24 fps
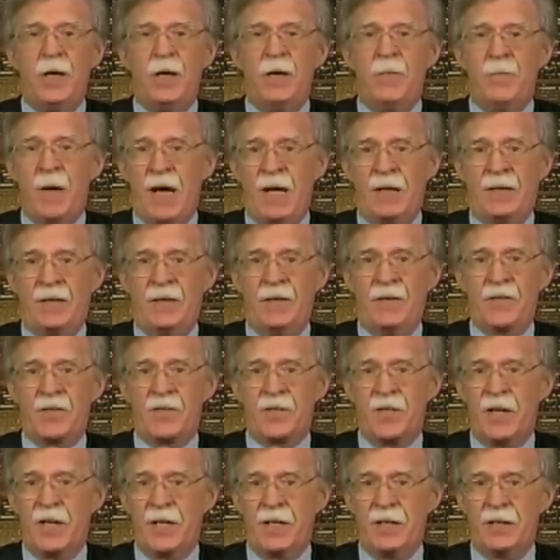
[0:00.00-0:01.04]
back to the
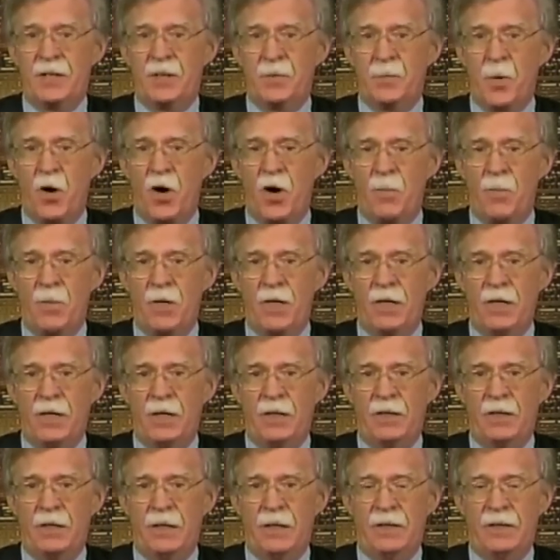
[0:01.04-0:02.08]
State Department
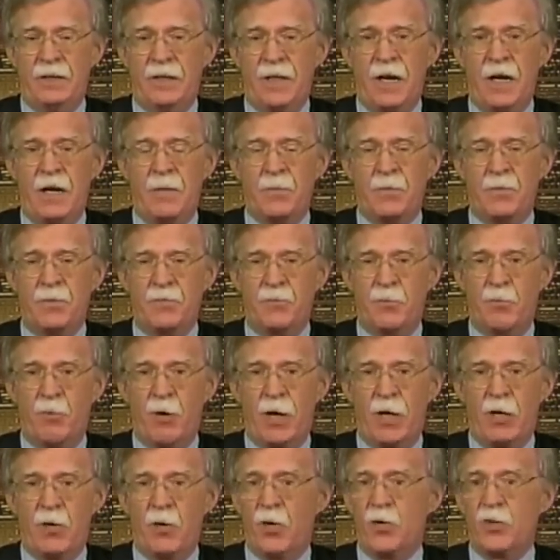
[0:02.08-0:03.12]
in times of
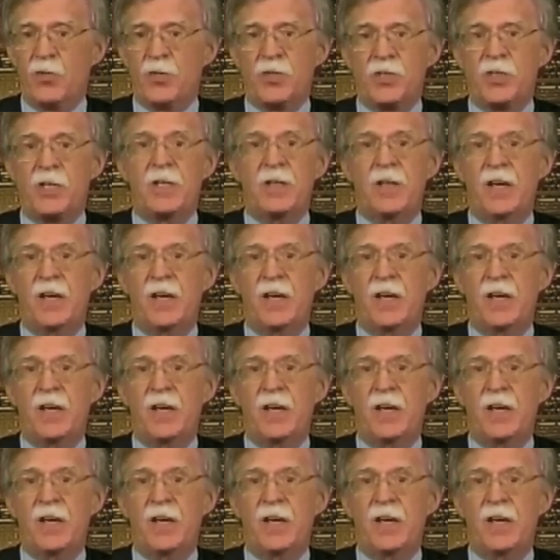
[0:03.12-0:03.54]
great urgency.